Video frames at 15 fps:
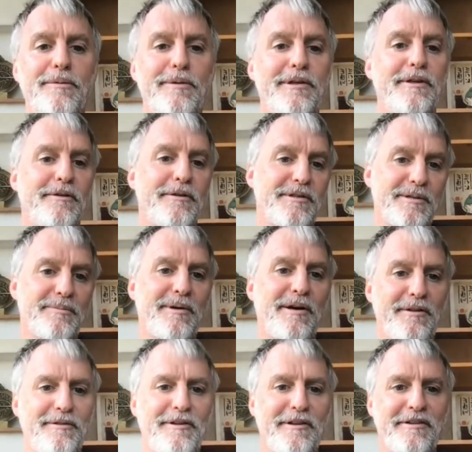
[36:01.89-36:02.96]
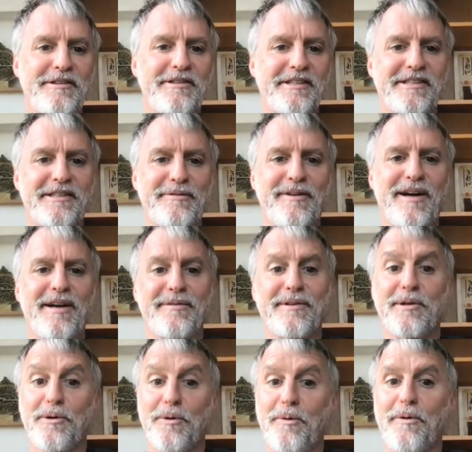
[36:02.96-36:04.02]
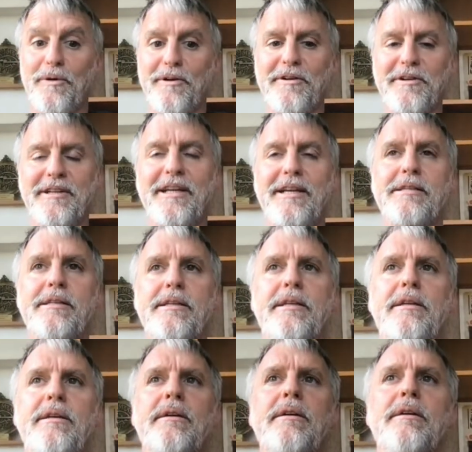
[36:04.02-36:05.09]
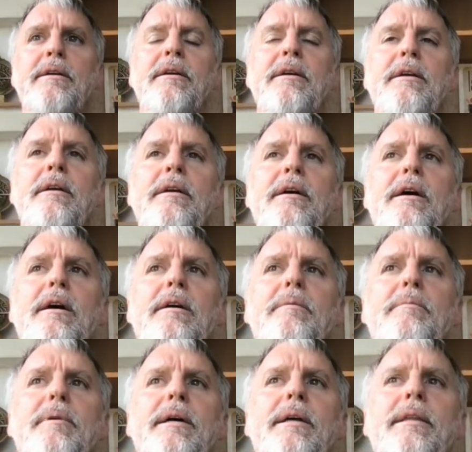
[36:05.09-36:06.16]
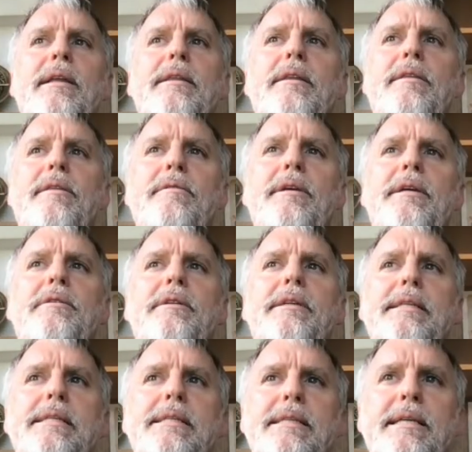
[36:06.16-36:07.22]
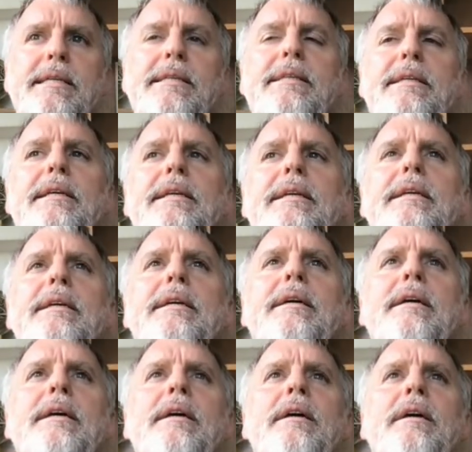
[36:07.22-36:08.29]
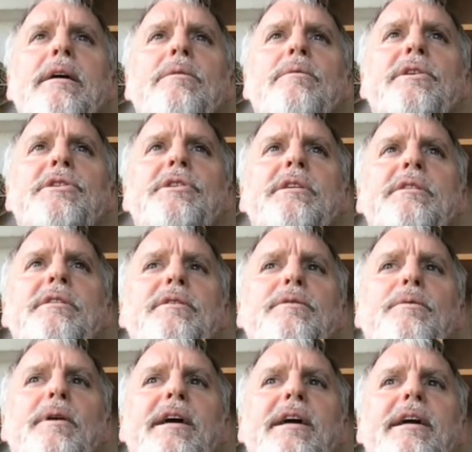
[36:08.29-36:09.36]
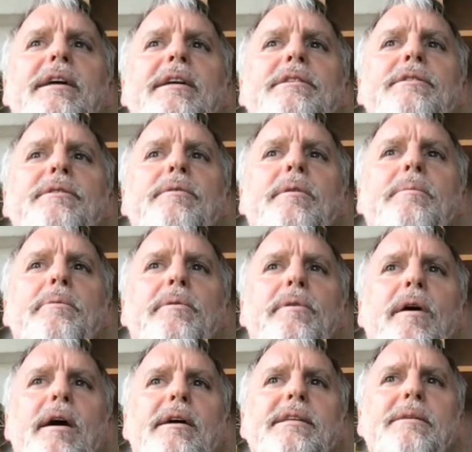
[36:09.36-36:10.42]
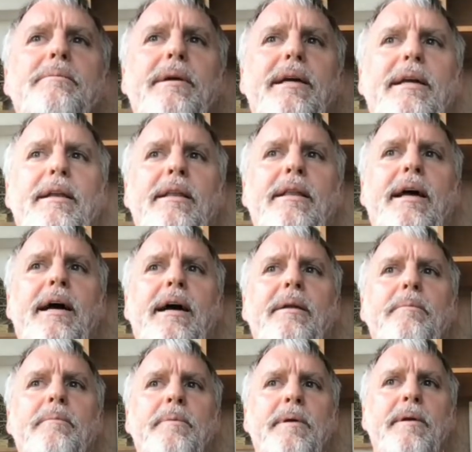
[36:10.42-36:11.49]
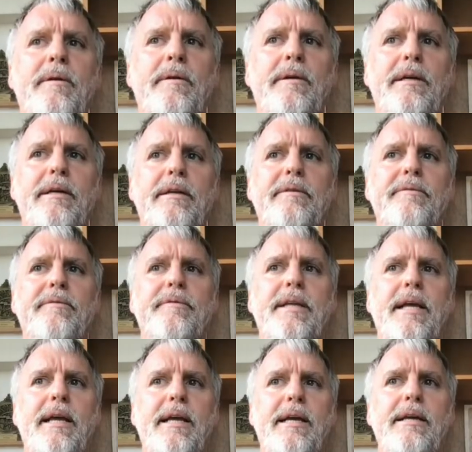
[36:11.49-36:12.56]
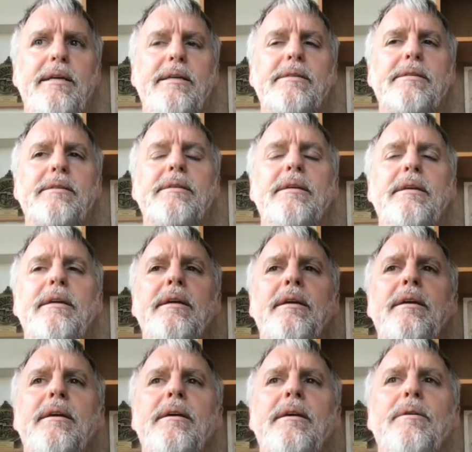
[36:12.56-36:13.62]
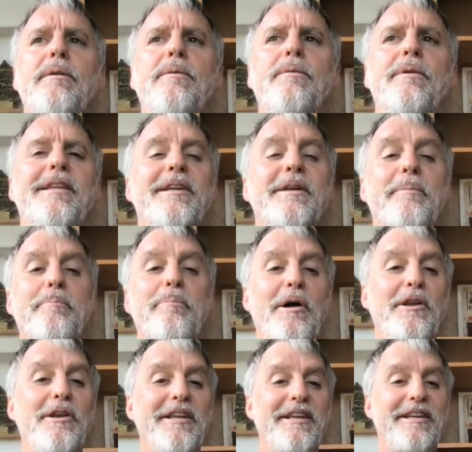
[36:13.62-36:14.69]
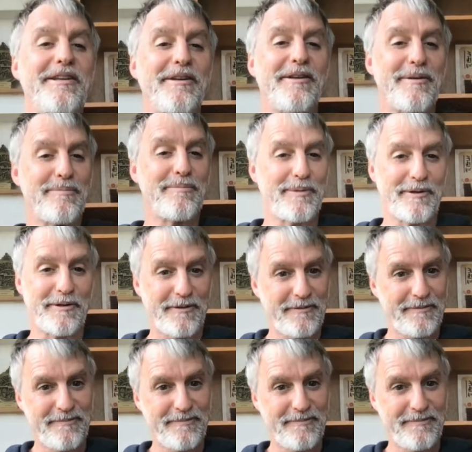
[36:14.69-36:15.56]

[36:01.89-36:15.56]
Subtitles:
We know it's about 365 and a quarter days in a year. And that the 360 was just a way to approximate that period of days with an abundant number.